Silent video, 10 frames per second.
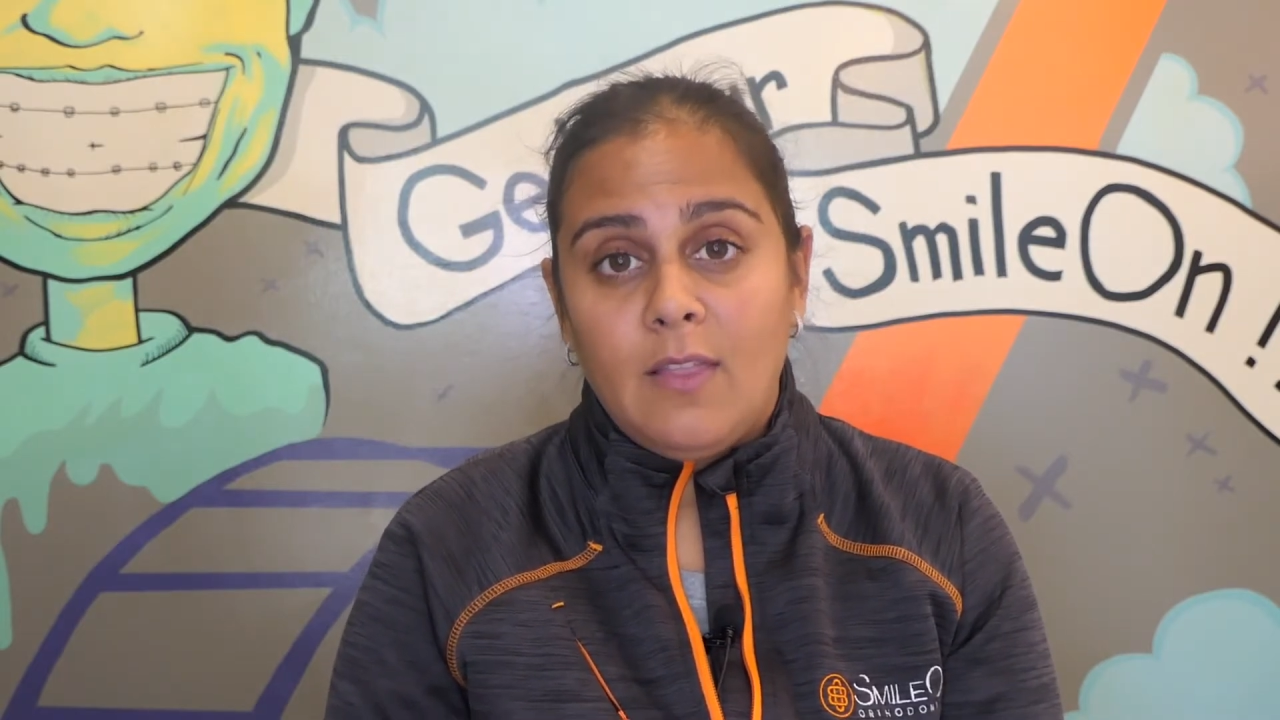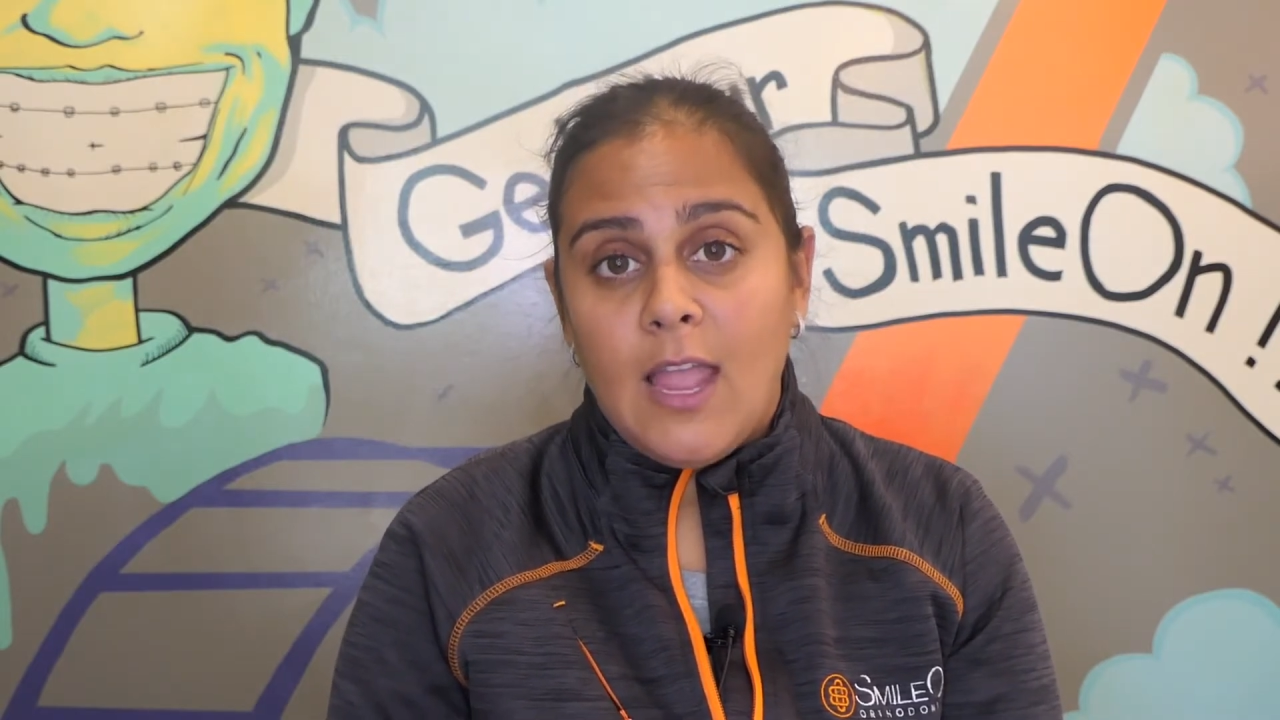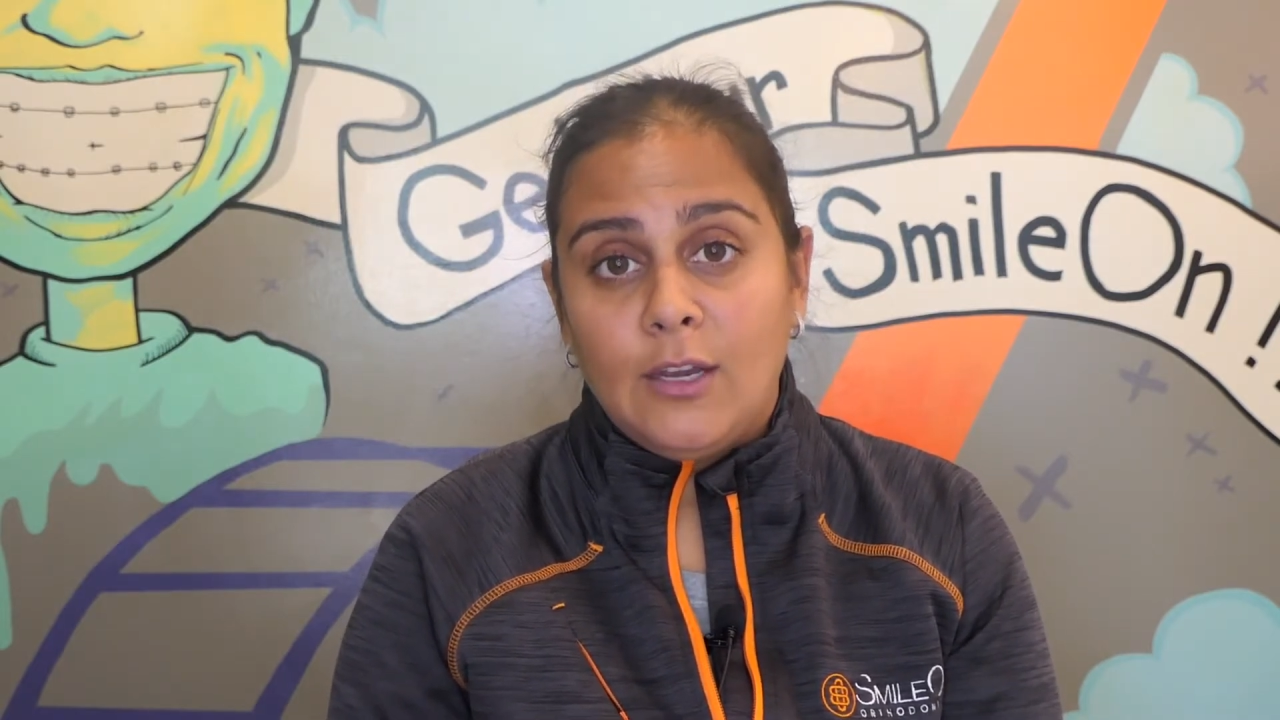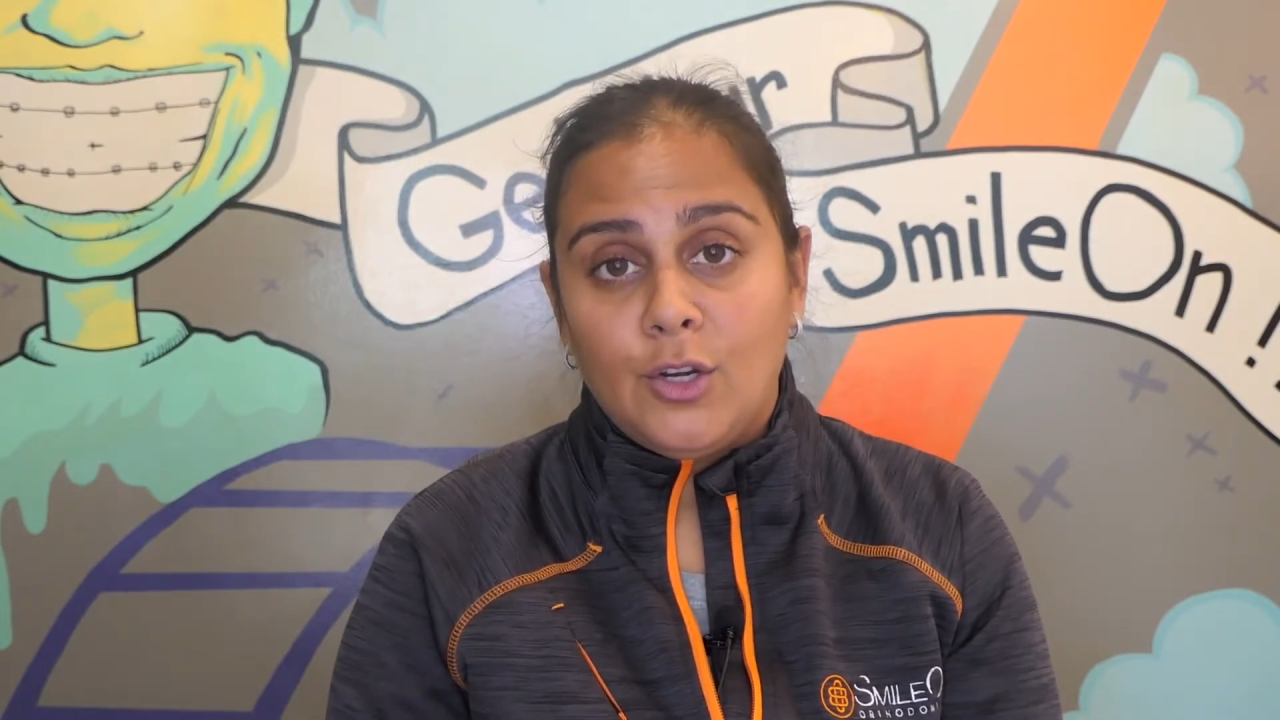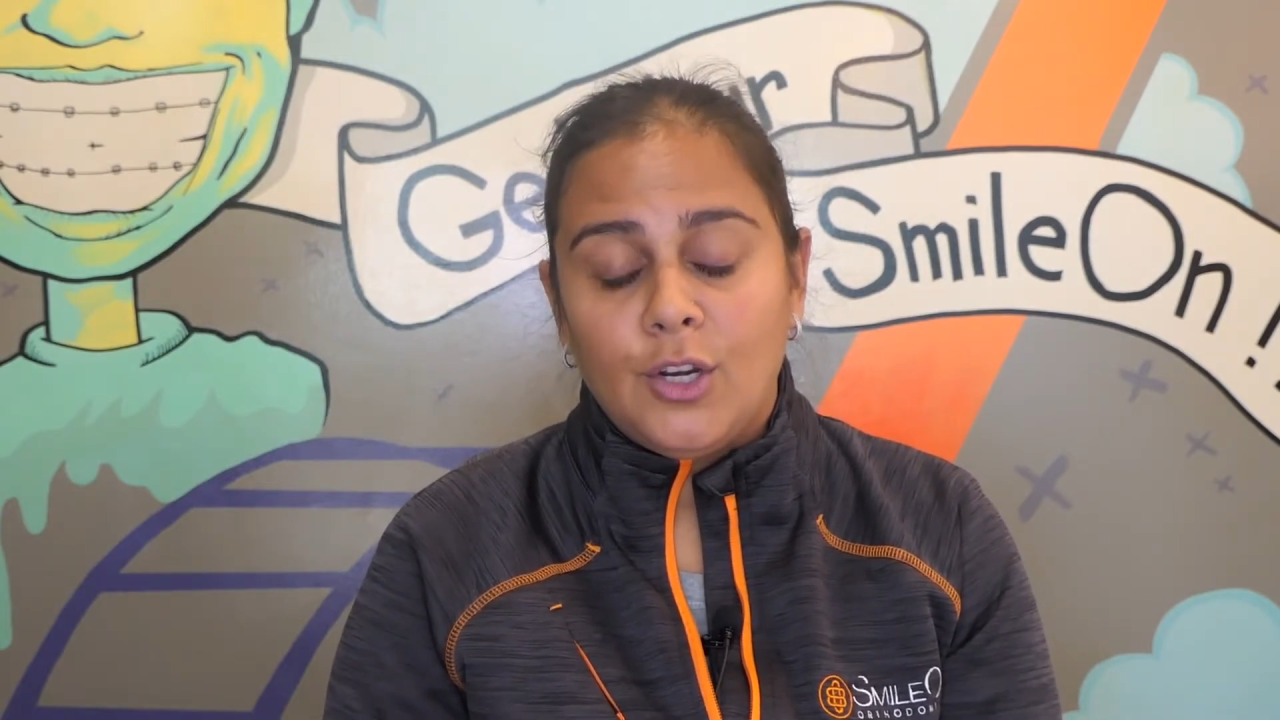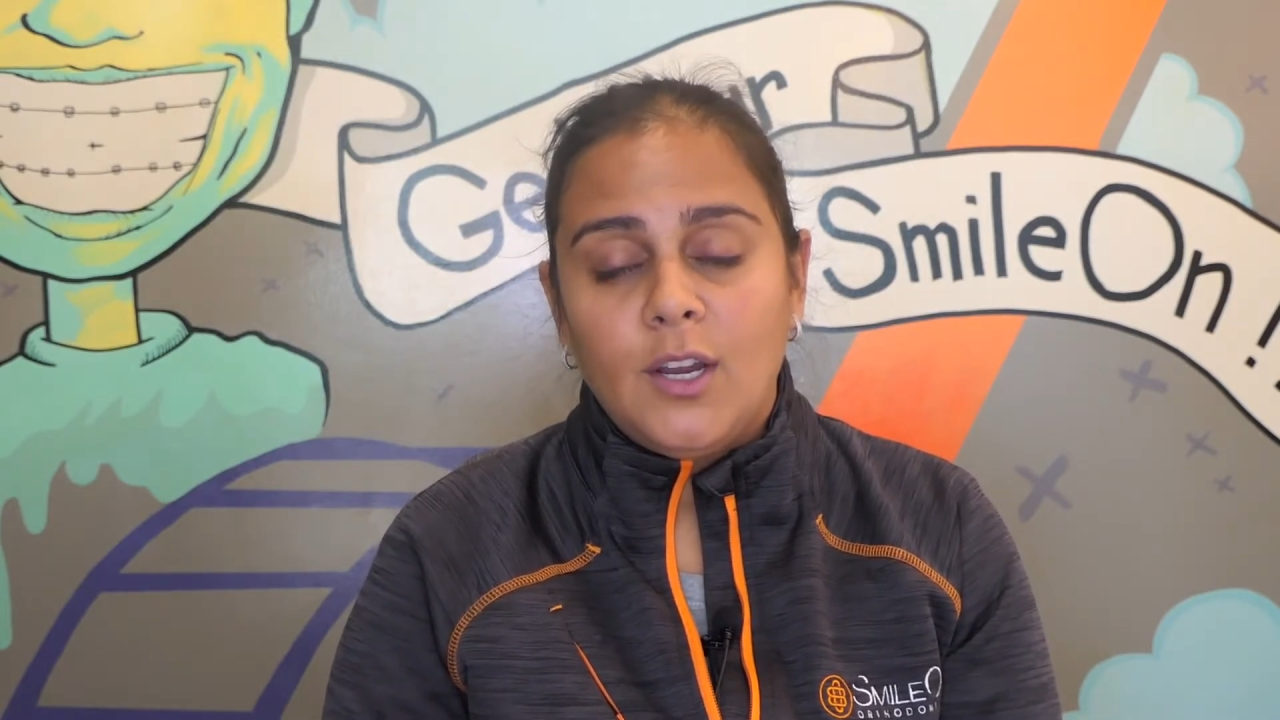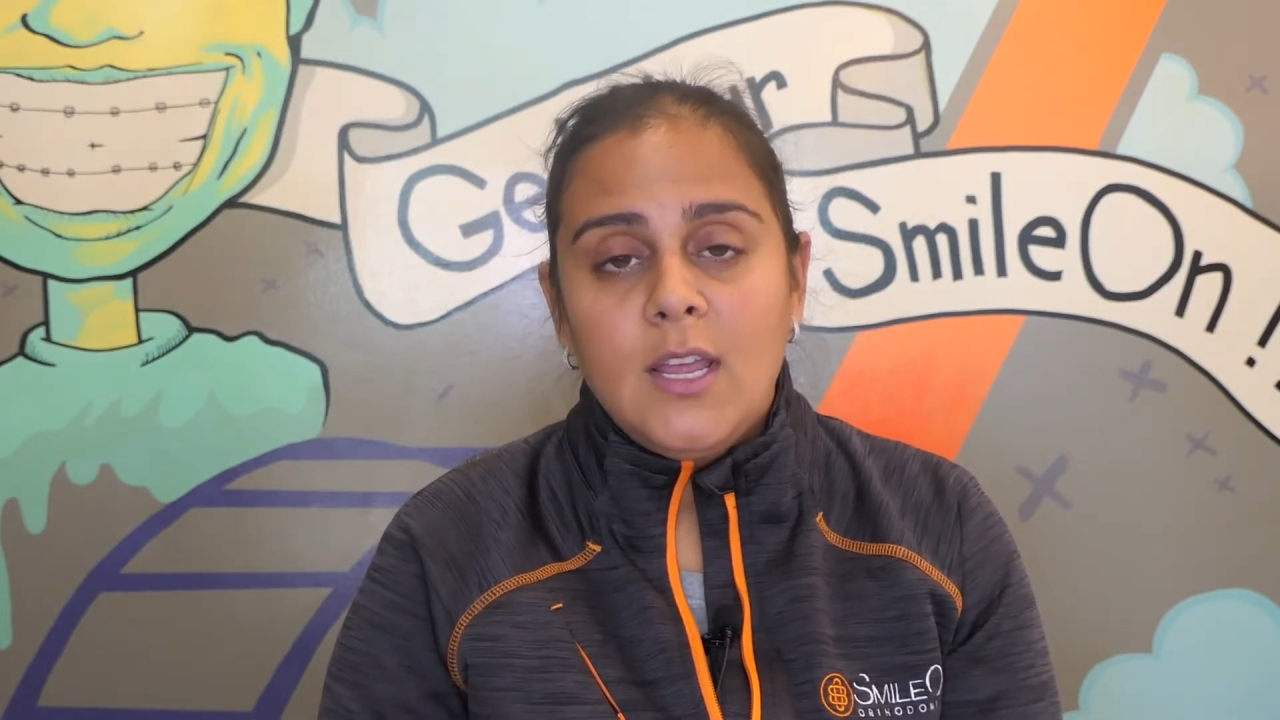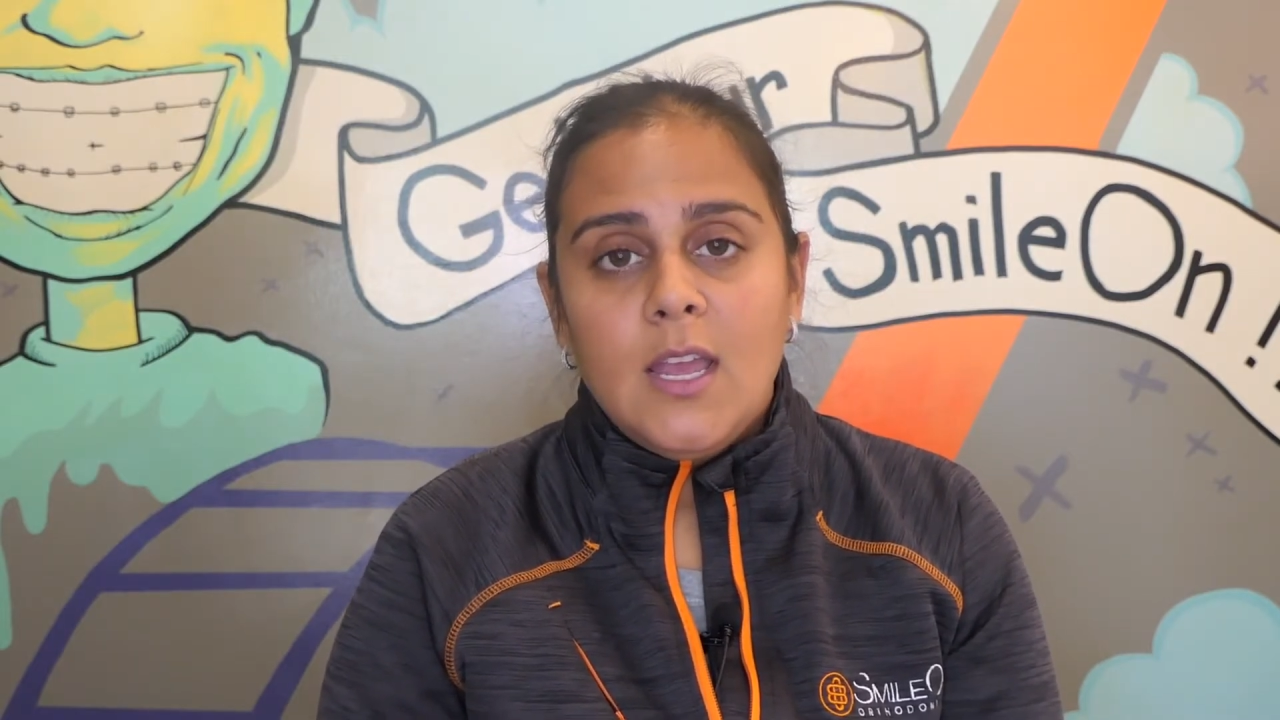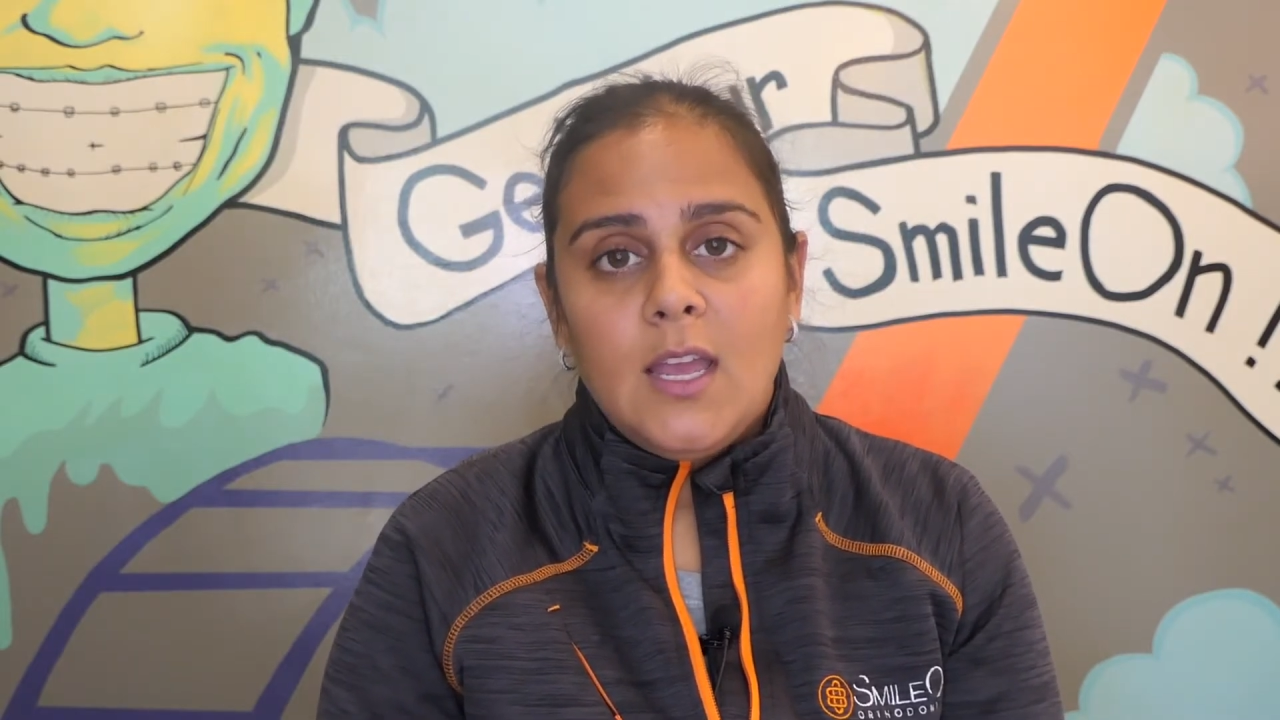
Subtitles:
aligner